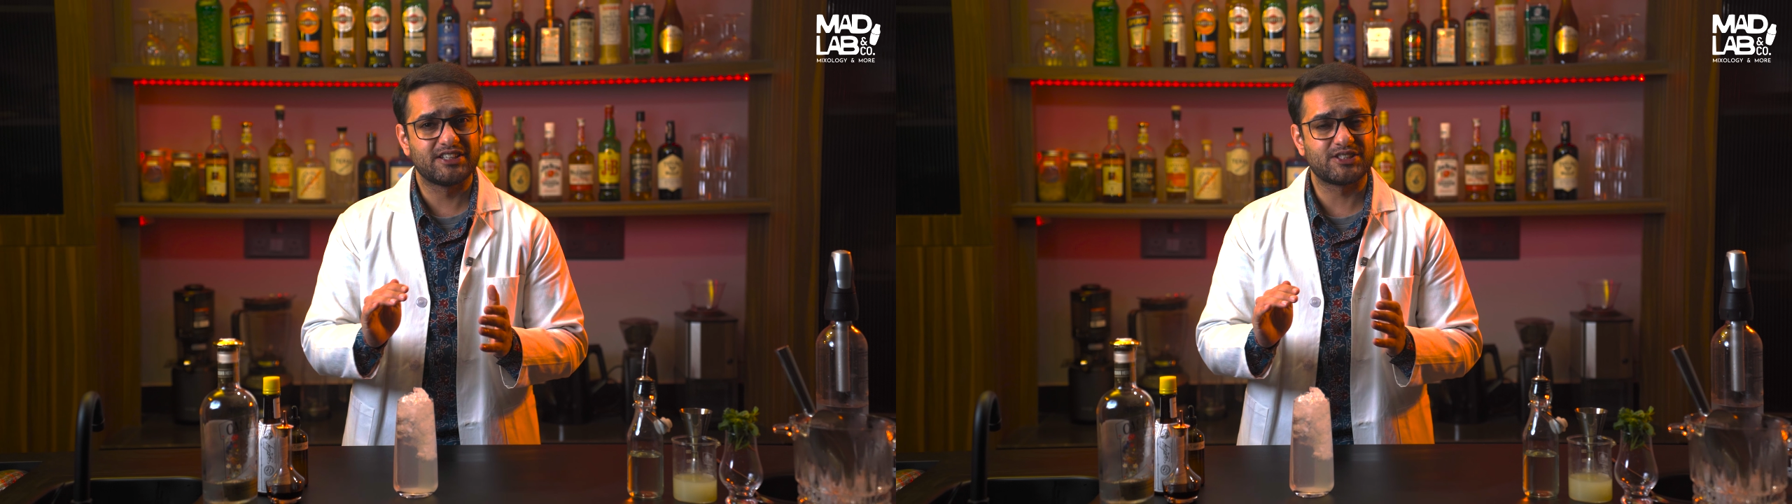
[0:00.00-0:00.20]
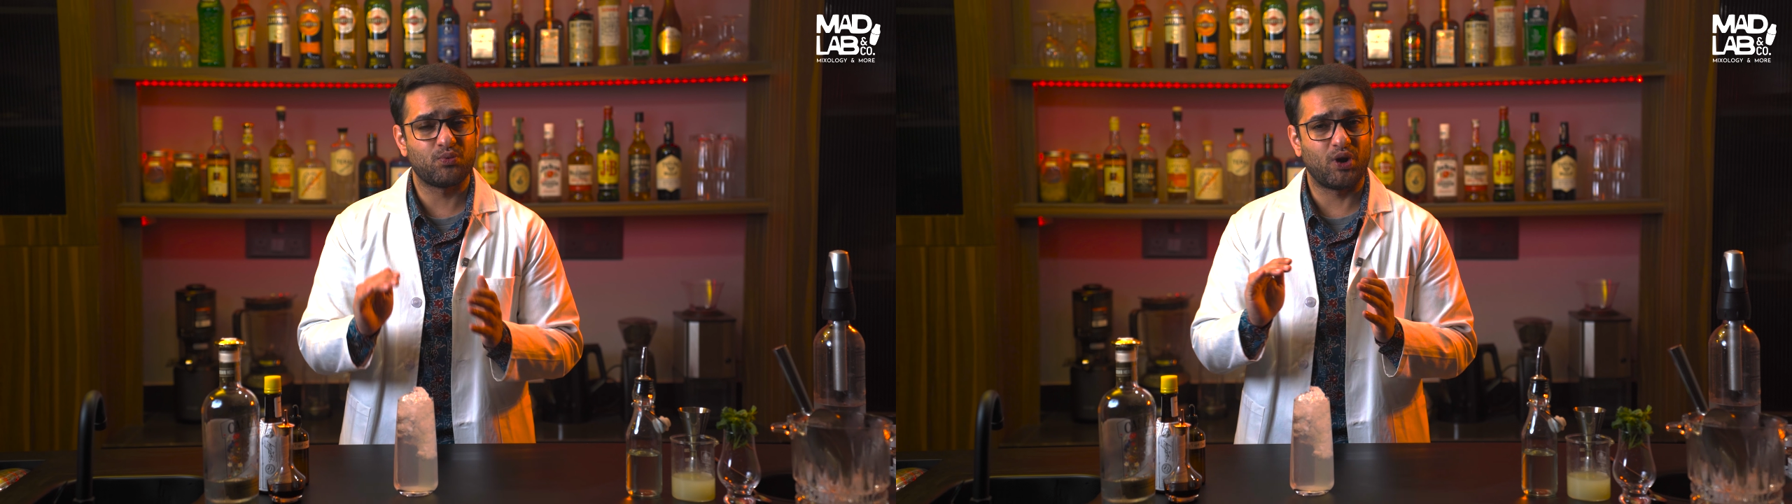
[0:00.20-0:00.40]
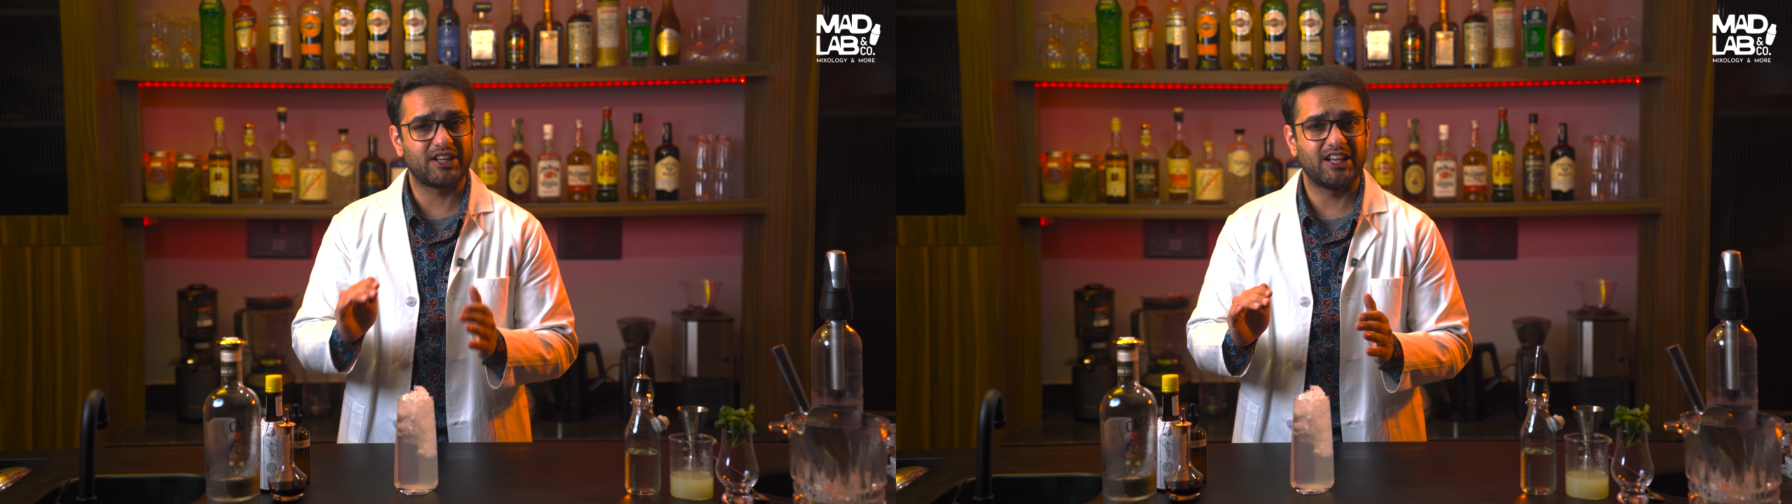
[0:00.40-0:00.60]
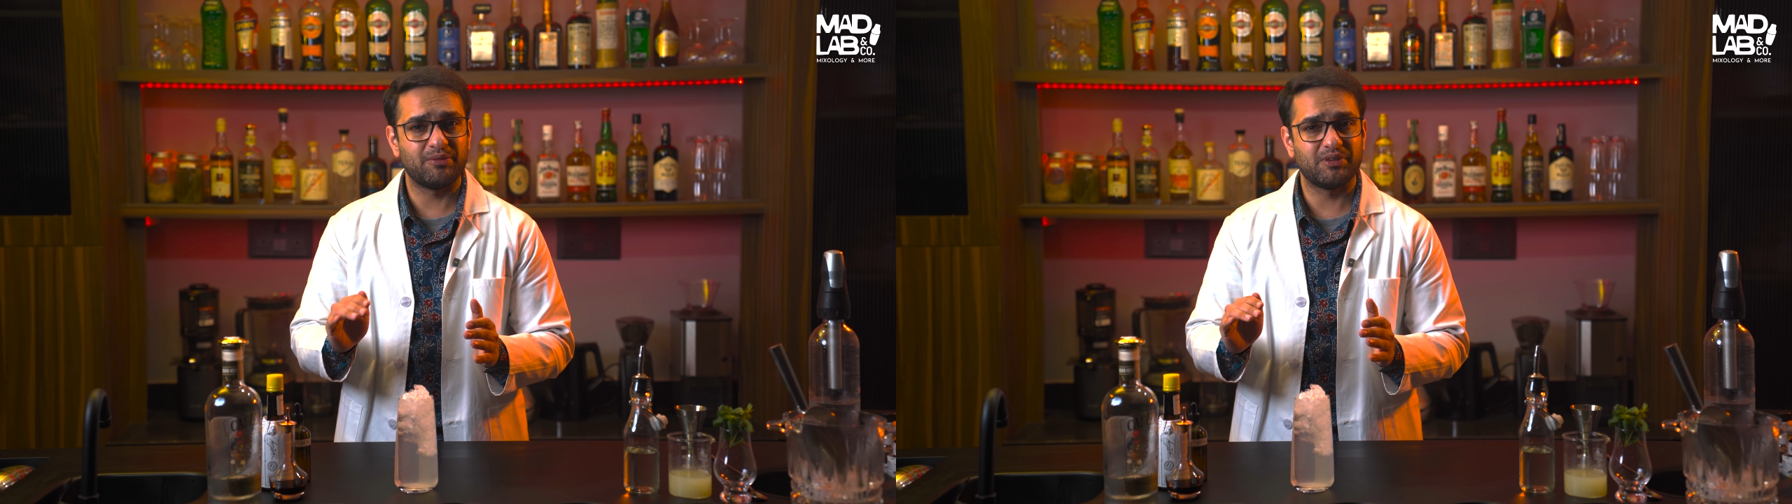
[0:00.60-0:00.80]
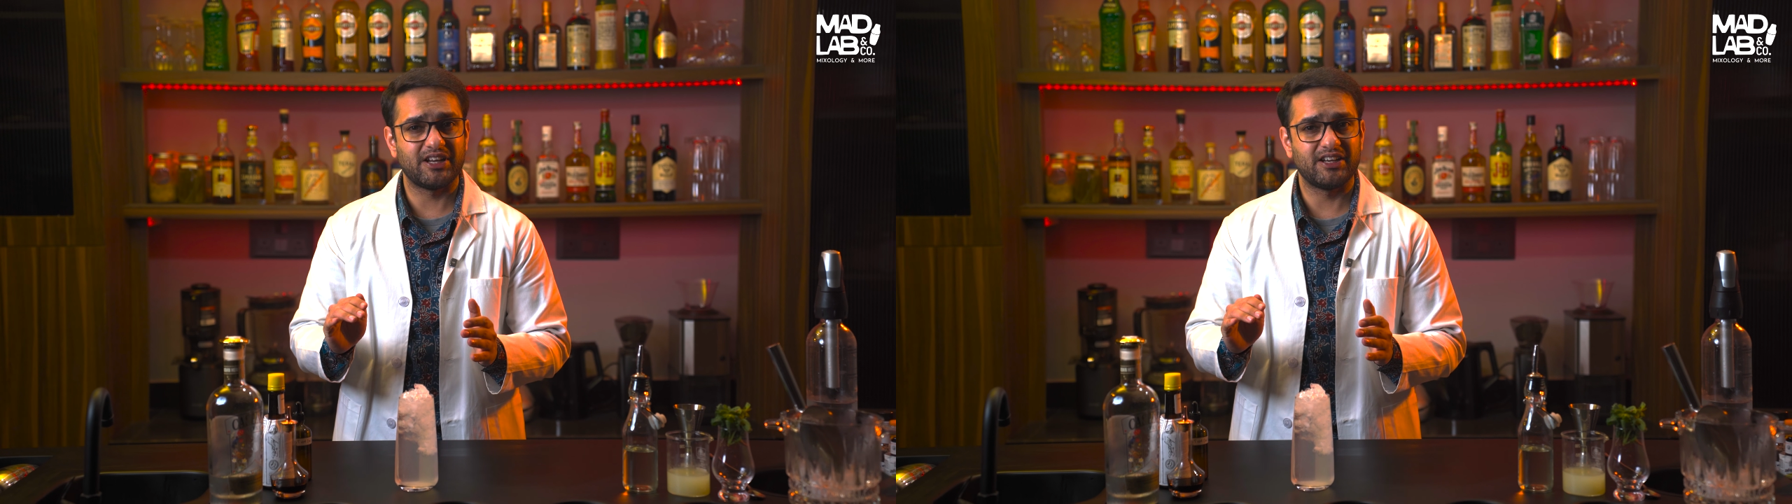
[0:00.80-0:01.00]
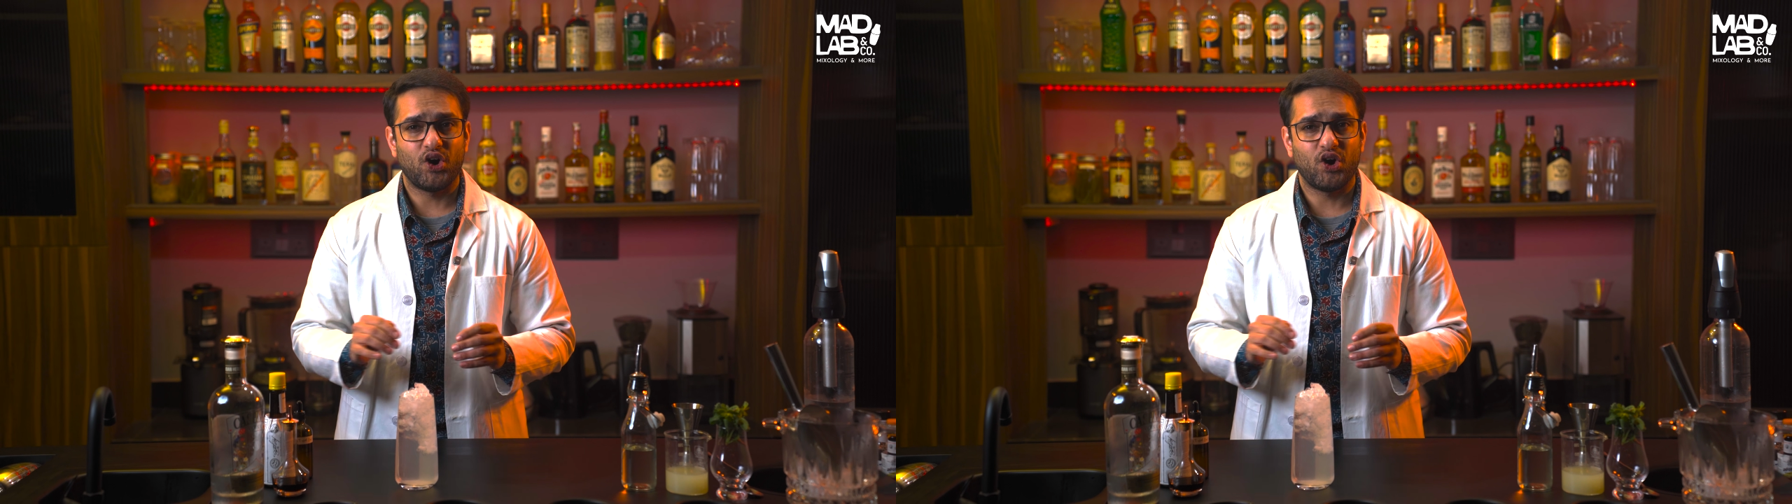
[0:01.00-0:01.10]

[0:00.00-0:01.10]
this a vodka lemonade.